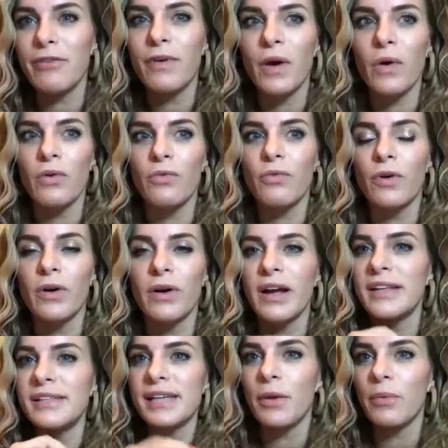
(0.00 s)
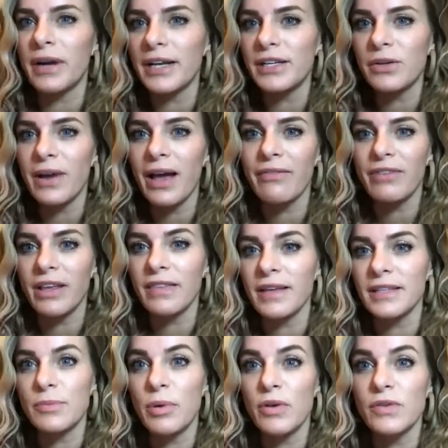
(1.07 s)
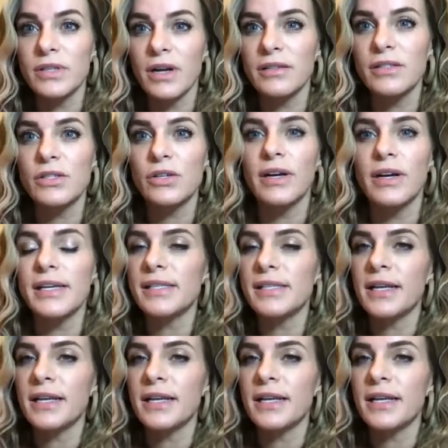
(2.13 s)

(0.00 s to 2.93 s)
phone for a day when I don't have anything to post on stories.